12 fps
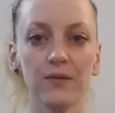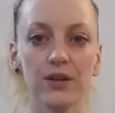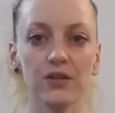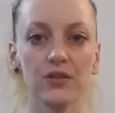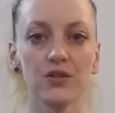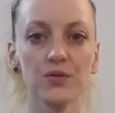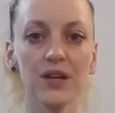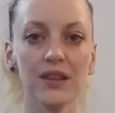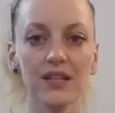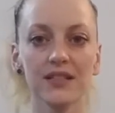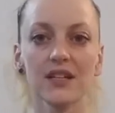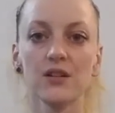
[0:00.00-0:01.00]
When you're doing
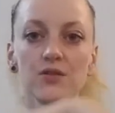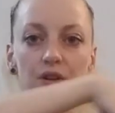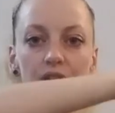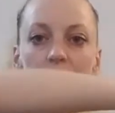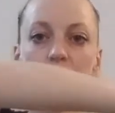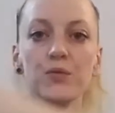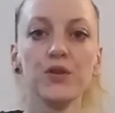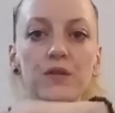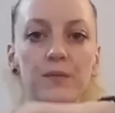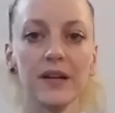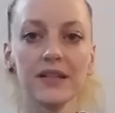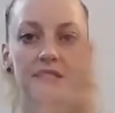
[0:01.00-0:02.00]
these intricate
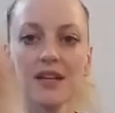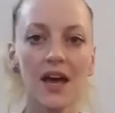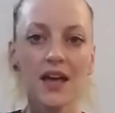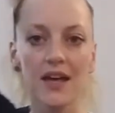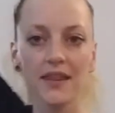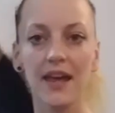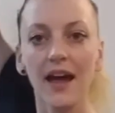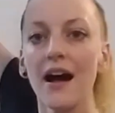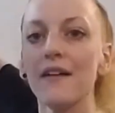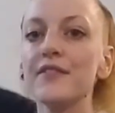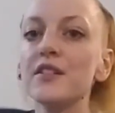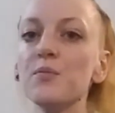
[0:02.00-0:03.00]
movements, they
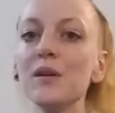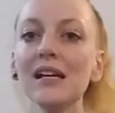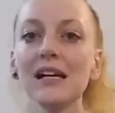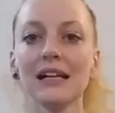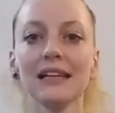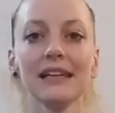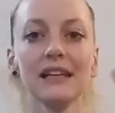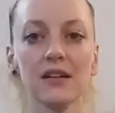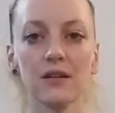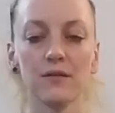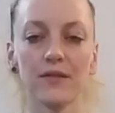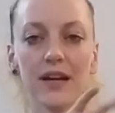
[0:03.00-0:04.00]
have to be
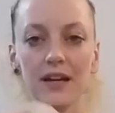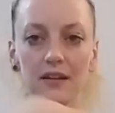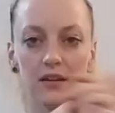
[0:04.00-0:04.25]
clear, right?